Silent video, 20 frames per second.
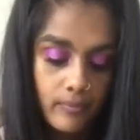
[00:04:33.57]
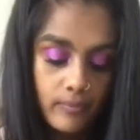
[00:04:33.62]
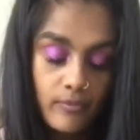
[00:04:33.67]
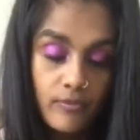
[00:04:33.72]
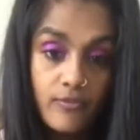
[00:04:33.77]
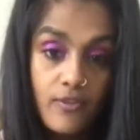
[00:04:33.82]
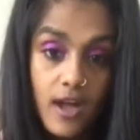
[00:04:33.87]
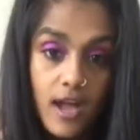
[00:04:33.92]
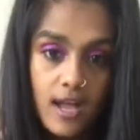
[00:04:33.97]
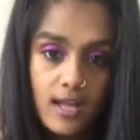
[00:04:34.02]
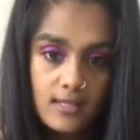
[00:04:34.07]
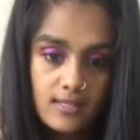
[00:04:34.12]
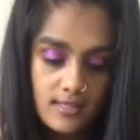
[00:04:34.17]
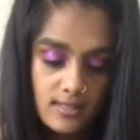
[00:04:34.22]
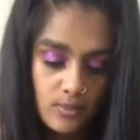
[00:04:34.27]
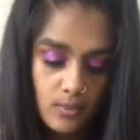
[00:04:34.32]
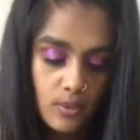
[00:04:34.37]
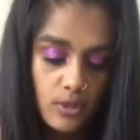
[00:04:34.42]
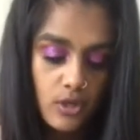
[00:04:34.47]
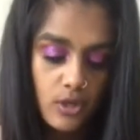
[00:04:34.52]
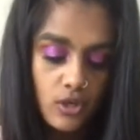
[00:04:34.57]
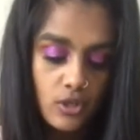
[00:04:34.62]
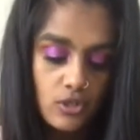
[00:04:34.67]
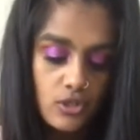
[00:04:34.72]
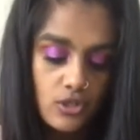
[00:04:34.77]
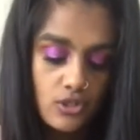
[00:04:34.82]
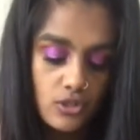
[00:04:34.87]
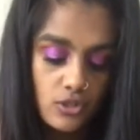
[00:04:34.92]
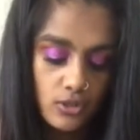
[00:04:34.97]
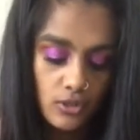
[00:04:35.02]
First, what you're going
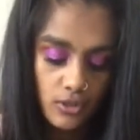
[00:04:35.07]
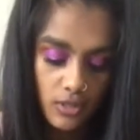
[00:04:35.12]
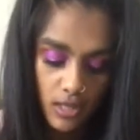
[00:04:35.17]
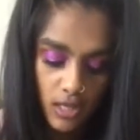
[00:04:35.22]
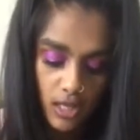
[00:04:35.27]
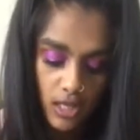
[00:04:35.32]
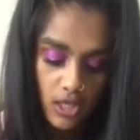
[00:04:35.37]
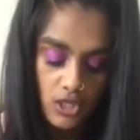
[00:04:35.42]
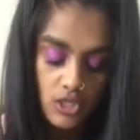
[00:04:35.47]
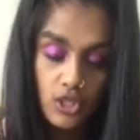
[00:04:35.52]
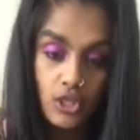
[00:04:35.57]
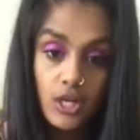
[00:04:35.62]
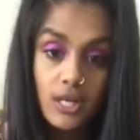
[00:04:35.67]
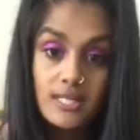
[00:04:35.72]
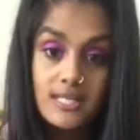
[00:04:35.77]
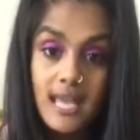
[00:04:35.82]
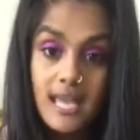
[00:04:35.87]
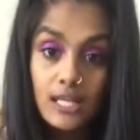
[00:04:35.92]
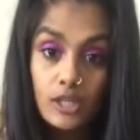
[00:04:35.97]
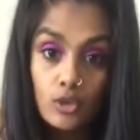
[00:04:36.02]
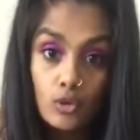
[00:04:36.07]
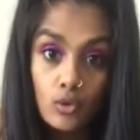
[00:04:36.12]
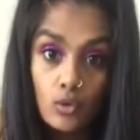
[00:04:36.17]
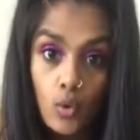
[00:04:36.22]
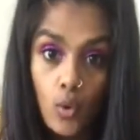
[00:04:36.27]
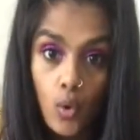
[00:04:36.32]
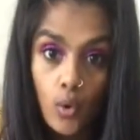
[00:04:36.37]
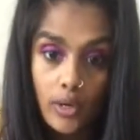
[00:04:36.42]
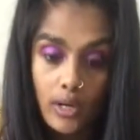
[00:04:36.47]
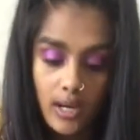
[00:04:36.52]
to do is you're going to take your
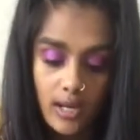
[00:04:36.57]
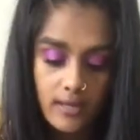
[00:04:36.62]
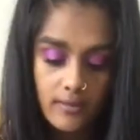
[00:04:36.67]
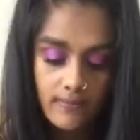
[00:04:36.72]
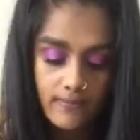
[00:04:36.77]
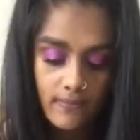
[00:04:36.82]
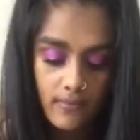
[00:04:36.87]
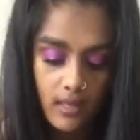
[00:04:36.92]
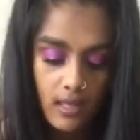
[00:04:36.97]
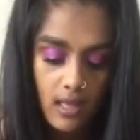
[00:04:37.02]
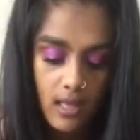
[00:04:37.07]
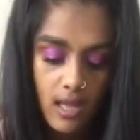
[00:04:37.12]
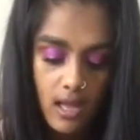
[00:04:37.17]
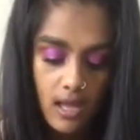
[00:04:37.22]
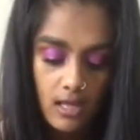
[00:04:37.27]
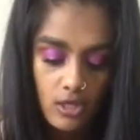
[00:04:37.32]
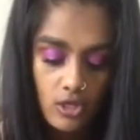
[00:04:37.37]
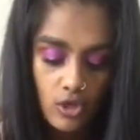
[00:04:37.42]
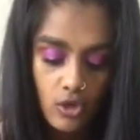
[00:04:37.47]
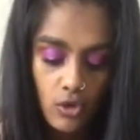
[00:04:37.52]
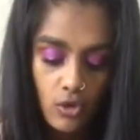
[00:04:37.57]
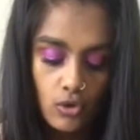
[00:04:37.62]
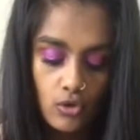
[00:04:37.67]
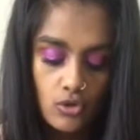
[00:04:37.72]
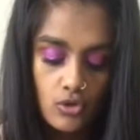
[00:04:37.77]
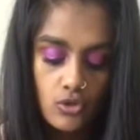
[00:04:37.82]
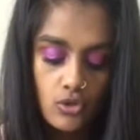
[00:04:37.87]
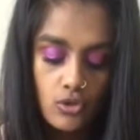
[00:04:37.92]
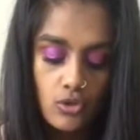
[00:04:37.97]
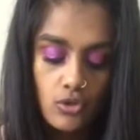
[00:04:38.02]
corner and you're going
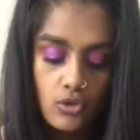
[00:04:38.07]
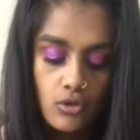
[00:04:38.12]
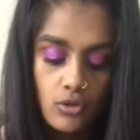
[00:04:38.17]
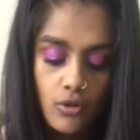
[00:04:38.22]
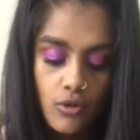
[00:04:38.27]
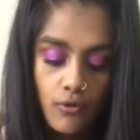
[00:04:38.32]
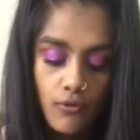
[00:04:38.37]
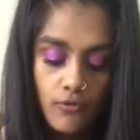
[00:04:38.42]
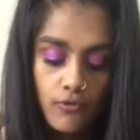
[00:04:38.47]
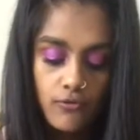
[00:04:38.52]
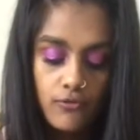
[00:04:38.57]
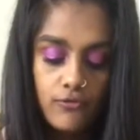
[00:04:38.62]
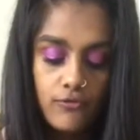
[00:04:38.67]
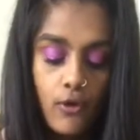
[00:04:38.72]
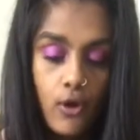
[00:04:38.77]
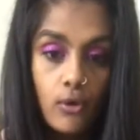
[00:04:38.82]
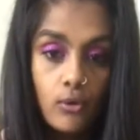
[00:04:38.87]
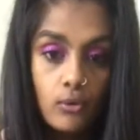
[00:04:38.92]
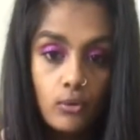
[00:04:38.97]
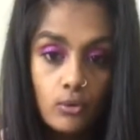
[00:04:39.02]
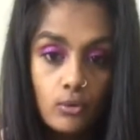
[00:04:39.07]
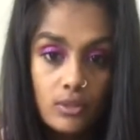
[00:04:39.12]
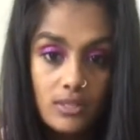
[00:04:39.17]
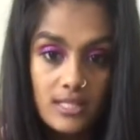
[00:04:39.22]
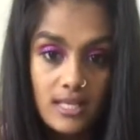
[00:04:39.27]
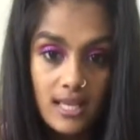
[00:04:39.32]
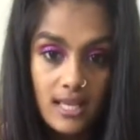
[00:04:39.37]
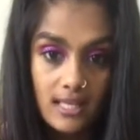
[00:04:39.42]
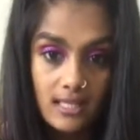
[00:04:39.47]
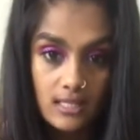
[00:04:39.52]
to fold
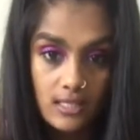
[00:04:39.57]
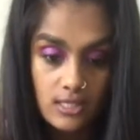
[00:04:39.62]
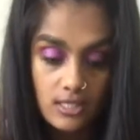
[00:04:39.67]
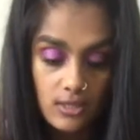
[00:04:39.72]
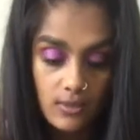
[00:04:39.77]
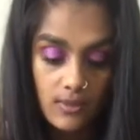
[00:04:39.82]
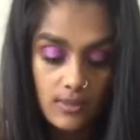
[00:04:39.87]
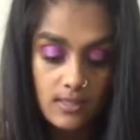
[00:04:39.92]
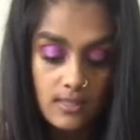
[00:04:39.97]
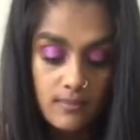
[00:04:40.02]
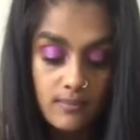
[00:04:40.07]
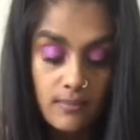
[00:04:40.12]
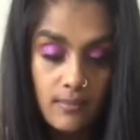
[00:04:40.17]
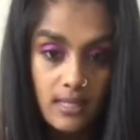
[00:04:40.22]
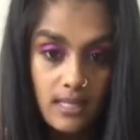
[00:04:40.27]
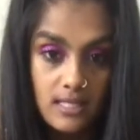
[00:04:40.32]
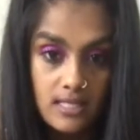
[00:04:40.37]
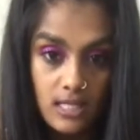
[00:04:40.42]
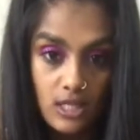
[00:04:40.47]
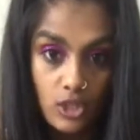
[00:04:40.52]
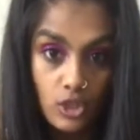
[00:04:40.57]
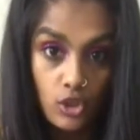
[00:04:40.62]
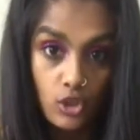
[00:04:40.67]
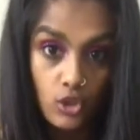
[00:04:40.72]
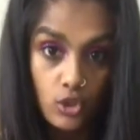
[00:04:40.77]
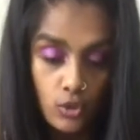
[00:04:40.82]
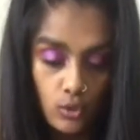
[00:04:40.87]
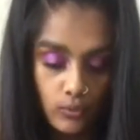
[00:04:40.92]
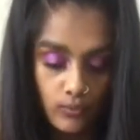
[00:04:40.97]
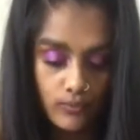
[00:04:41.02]
it in so it's meeting
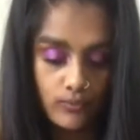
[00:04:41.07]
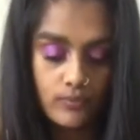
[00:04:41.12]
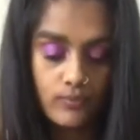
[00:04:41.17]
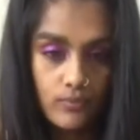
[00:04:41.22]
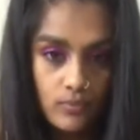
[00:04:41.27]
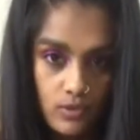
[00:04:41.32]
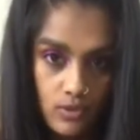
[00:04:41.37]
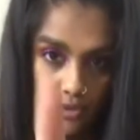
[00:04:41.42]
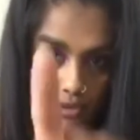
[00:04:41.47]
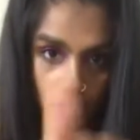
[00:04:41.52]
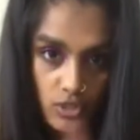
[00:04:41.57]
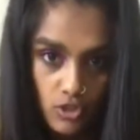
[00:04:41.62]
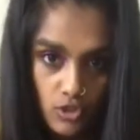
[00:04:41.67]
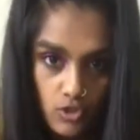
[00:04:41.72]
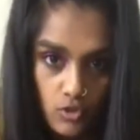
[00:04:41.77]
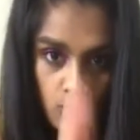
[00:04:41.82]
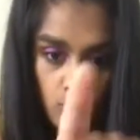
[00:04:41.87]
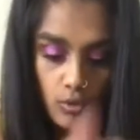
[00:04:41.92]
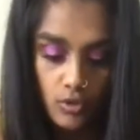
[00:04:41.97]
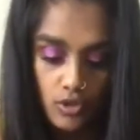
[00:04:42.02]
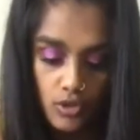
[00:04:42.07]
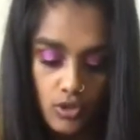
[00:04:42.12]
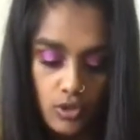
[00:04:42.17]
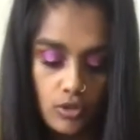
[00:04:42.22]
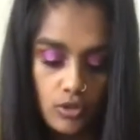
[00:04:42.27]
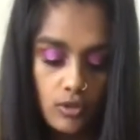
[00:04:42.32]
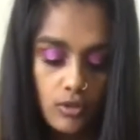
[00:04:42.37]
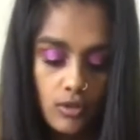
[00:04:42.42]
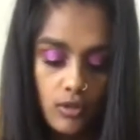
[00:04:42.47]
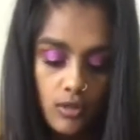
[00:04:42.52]
you. So this is towards
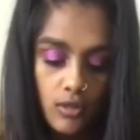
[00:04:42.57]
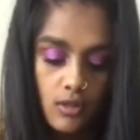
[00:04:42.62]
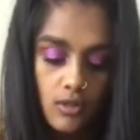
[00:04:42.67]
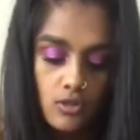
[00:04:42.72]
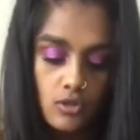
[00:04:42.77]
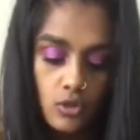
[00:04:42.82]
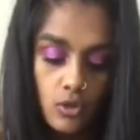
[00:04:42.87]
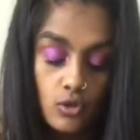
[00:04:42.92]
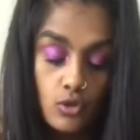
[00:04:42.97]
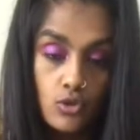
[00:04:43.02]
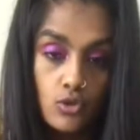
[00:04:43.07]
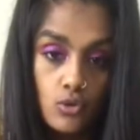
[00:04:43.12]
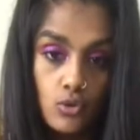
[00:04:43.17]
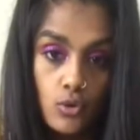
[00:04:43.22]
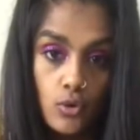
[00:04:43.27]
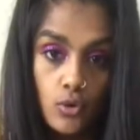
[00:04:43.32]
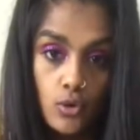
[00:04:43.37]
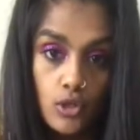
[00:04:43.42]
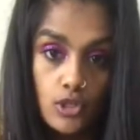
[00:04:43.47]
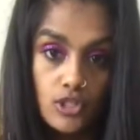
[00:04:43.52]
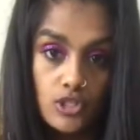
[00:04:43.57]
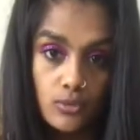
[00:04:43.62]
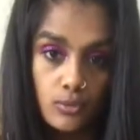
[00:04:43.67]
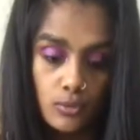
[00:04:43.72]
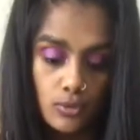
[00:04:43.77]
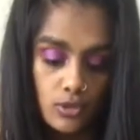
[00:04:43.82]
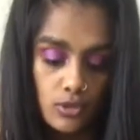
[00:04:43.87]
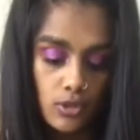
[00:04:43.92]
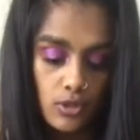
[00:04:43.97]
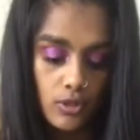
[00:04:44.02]
you, so your two corners
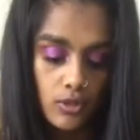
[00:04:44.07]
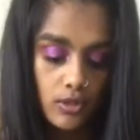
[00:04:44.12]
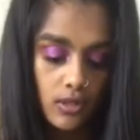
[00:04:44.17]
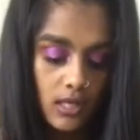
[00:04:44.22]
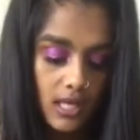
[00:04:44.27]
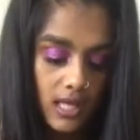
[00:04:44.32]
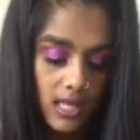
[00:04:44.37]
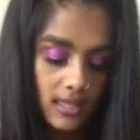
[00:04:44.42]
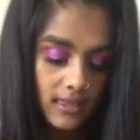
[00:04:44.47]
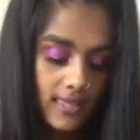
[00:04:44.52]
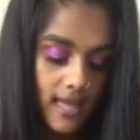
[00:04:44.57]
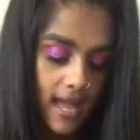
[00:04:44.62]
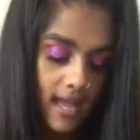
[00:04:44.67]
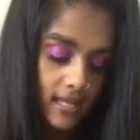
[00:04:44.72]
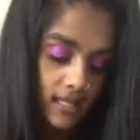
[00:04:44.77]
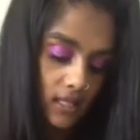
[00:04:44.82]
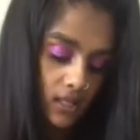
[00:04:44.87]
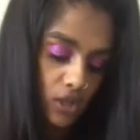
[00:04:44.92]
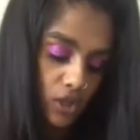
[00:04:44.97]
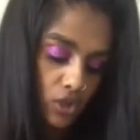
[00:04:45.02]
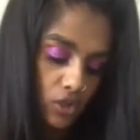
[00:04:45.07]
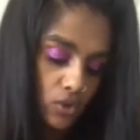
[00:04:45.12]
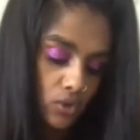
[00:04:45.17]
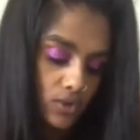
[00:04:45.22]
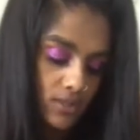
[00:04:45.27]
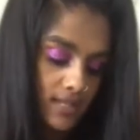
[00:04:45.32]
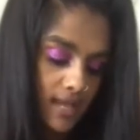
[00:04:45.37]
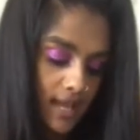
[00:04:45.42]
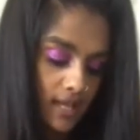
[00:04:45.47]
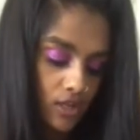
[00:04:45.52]
towards you. Then, you
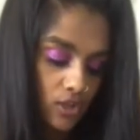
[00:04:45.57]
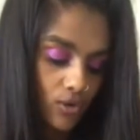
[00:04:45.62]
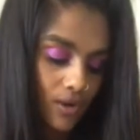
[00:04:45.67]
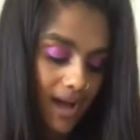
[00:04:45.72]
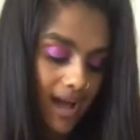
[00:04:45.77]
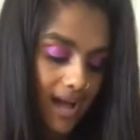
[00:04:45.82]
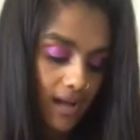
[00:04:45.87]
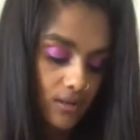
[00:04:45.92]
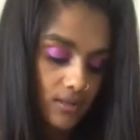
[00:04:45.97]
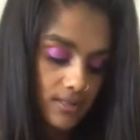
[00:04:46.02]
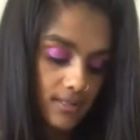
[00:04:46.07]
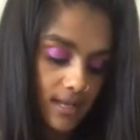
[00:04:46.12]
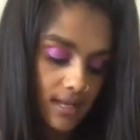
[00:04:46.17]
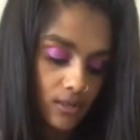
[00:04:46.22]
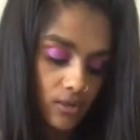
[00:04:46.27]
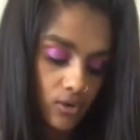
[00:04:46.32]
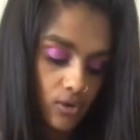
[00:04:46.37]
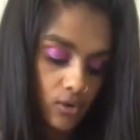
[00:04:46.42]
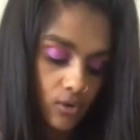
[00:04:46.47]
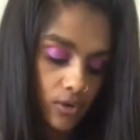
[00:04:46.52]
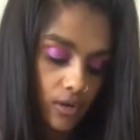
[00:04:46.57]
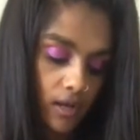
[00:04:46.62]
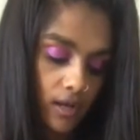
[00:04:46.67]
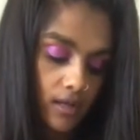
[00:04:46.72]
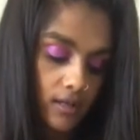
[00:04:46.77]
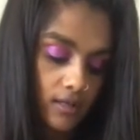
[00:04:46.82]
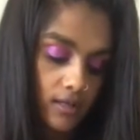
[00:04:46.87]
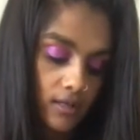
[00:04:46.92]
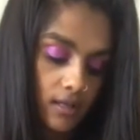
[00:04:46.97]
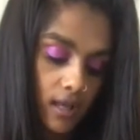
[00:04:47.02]
take your outside
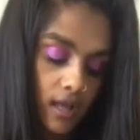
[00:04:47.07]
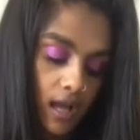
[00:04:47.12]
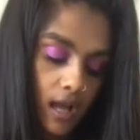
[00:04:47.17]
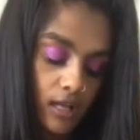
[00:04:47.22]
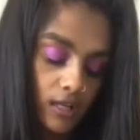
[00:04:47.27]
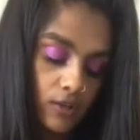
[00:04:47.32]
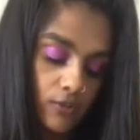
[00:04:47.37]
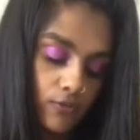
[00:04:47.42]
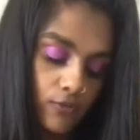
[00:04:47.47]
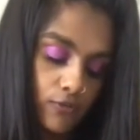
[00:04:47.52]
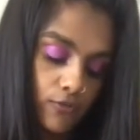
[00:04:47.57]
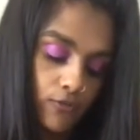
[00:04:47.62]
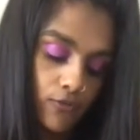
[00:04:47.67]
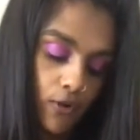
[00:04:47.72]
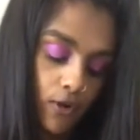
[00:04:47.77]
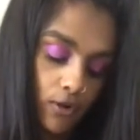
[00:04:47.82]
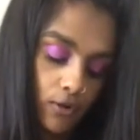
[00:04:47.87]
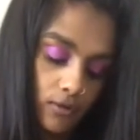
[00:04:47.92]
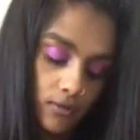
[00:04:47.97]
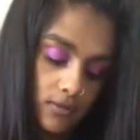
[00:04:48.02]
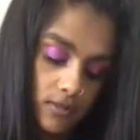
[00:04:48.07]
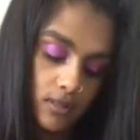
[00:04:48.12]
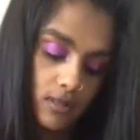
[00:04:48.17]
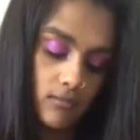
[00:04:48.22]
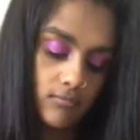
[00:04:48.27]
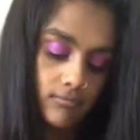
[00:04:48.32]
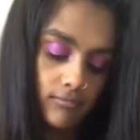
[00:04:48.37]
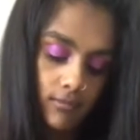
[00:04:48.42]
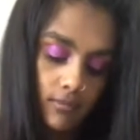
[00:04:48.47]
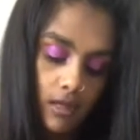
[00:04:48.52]
corner and you fold, so you
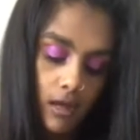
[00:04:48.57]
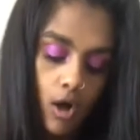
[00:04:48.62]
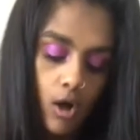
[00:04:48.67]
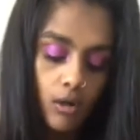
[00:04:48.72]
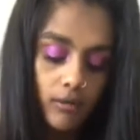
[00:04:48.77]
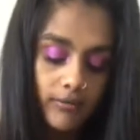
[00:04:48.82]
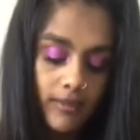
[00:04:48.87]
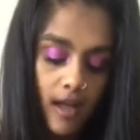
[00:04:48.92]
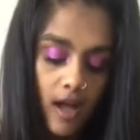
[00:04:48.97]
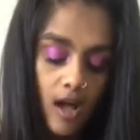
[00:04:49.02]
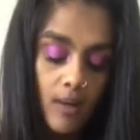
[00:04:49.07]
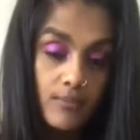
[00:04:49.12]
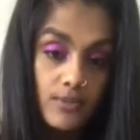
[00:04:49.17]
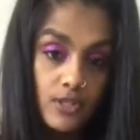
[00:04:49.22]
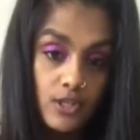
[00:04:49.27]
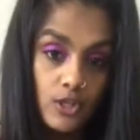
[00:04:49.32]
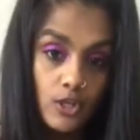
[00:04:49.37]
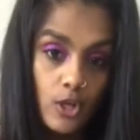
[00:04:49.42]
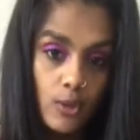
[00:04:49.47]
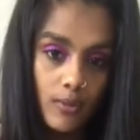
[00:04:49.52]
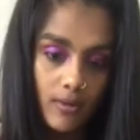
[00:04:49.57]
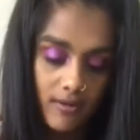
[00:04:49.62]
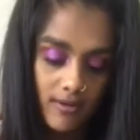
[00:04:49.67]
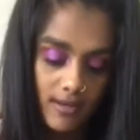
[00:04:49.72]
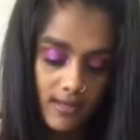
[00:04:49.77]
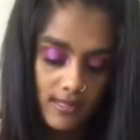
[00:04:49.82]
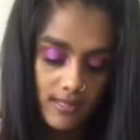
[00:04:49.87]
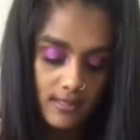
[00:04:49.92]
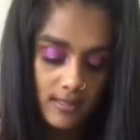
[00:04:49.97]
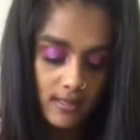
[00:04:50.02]
hold that up so you know where it
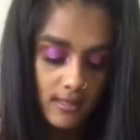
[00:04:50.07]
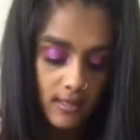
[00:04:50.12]
is.